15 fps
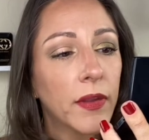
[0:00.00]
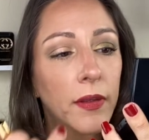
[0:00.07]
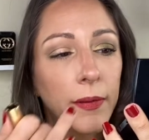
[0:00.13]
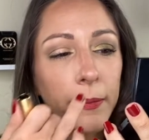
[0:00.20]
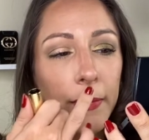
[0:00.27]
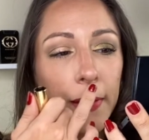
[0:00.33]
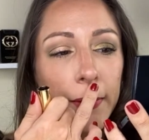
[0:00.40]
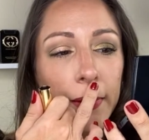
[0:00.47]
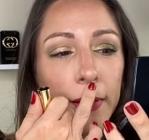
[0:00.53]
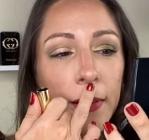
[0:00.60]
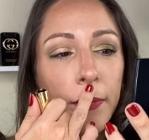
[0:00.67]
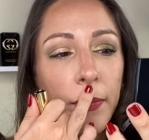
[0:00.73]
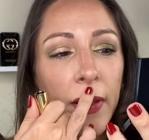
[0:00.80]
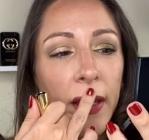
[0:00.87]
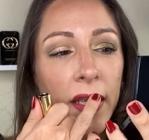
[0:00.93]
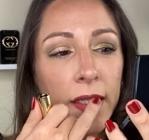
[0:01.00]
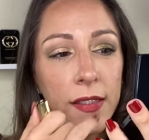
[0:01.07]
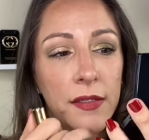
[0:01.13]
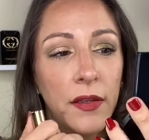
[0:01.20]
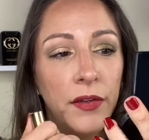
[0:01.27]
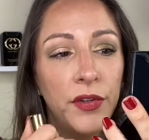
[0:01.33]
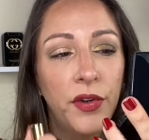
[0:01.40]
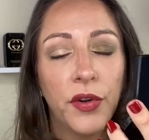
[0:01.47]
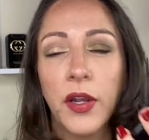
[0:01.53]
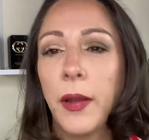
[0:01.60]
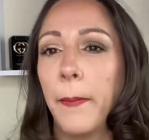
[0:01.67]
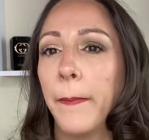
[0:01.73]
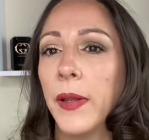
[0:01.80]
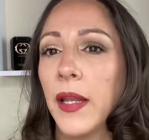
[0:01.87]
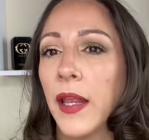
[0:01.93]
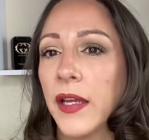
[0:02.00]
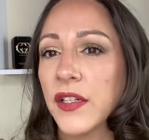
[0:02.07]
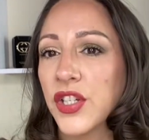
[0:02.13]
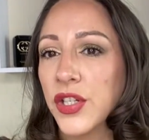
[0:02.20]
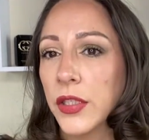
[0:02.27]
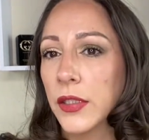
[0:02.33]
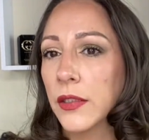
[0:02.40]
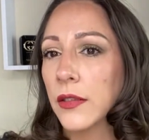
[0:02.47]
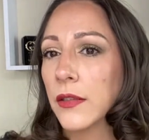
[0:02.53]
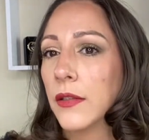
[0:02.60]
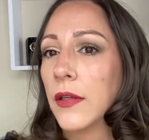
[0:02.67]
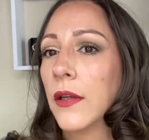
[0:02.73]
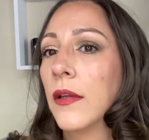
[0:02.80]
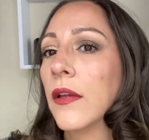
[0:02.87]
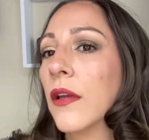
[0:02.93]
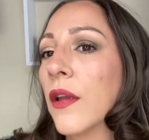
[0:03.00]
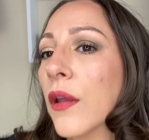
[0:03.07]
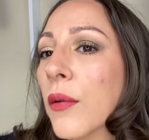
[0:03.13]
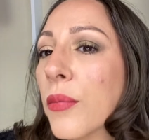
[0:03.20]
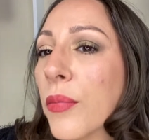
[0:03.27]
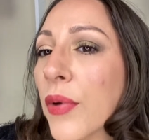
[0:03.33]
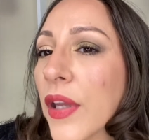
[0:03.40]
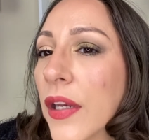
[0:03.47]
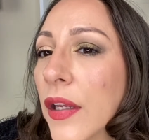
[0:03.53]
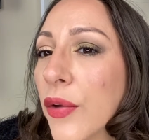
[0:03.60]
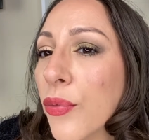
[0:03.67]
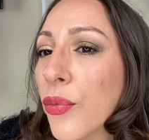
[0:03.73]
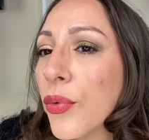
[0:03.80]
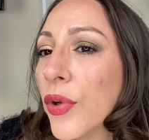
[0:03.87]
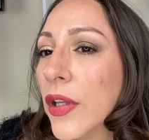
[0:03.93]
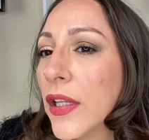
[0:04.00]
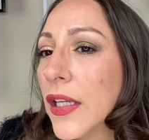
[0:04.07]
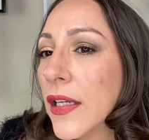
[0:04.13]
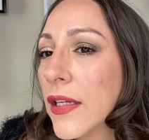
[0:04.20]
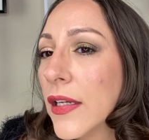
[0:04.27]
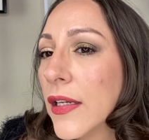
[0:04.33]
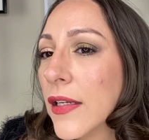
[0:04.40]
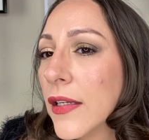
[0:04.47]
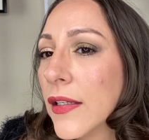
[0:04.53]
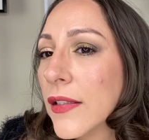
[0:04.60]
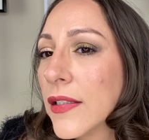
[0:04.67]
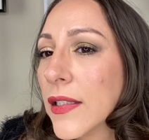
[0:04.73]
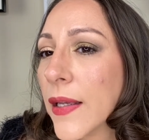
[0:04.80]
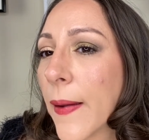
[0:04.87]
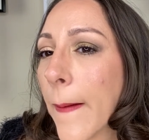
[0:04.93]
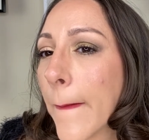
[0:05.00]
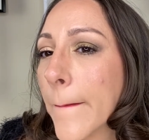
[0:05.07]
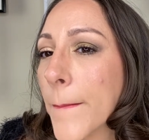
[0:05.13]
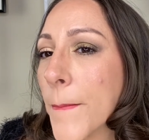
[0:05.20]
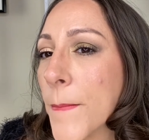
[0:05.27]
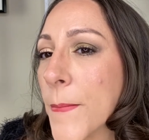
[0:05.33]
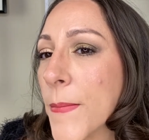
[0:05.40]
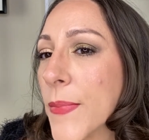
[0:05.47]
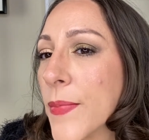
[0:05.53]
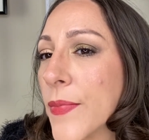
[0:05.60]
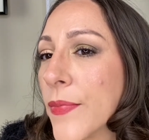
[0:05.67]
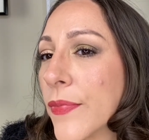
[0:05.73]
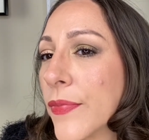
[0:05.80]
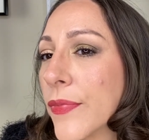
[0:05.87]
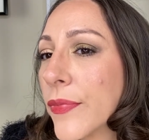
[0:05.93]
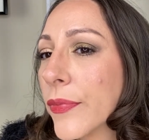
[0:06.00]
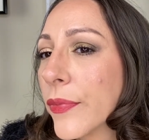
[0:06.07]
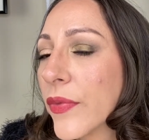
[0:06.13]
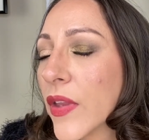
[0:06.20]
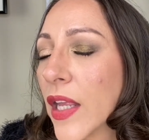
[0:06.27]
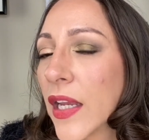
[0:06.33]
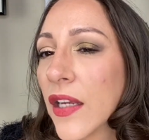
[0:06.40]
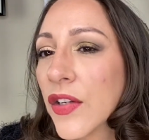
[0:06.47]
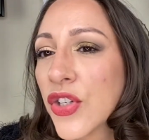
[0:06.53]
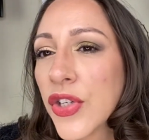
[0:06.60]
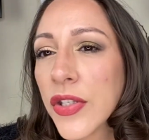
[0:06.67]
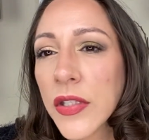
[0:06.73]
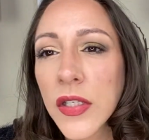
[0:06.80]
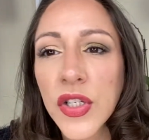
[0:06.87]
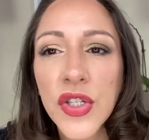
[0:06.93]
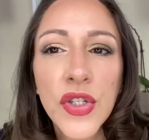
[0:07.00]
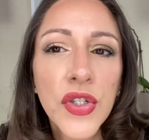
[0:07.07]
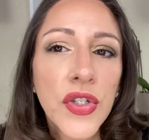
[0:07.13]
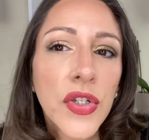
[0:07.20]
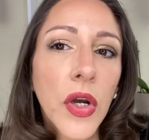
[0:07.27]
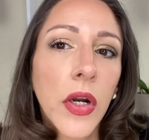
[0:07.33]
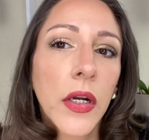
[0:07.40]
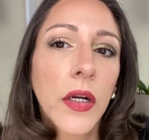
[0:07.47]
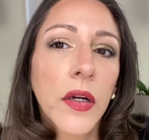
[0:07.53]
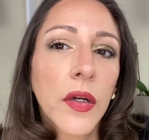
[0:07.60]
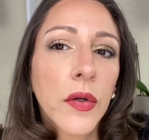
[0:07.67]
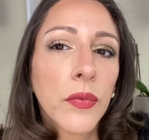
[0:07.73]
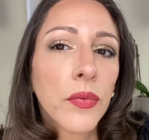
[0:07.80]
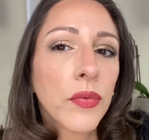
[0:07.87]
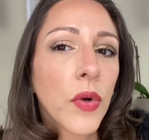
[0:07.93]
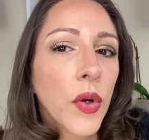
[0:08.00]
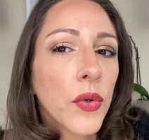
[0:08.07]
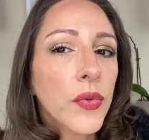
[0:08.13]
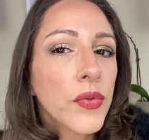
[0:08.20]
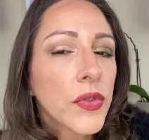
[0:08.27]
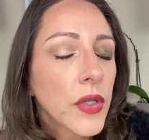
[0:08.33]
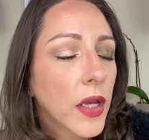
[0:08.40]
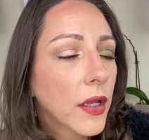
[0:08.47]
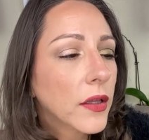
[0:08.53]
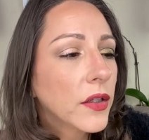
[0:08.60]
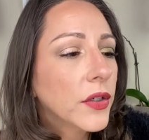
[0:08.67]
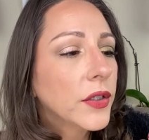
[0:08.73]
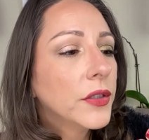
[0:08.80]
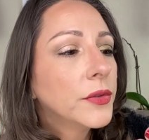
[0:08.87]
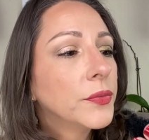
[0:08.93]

maybe it depends on your complexion, but it really is like just a darker rose color.